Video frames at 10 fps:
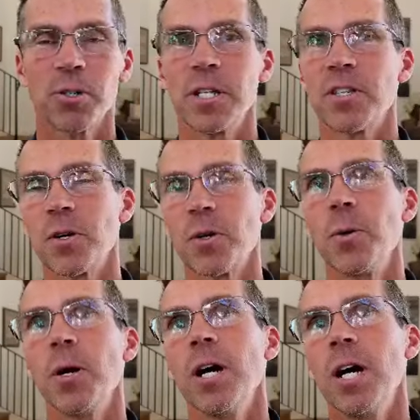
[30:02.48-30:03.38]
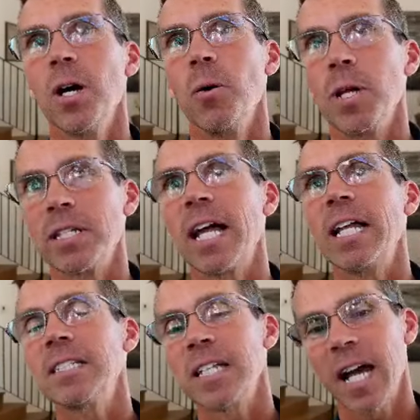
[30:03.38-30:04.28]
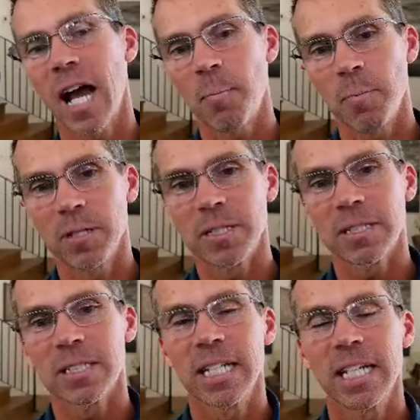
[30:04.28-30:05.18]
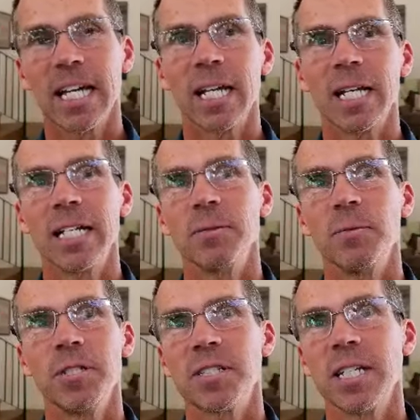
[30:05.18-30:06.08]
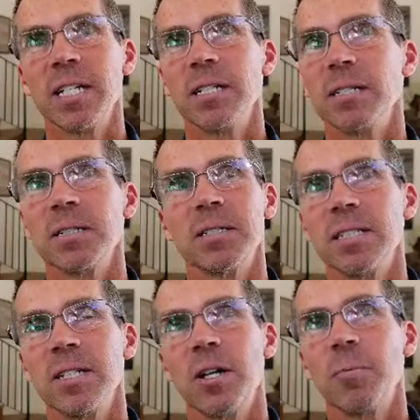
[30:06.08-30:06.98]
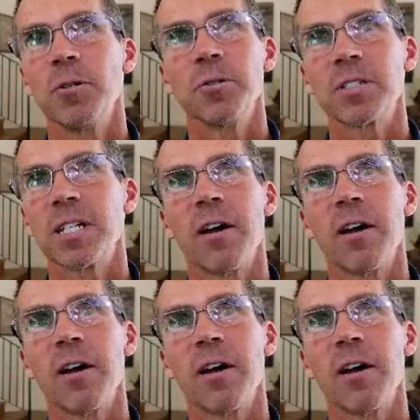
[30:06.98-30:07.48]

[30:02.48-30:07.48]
And so what tends to happen, and we see it in almost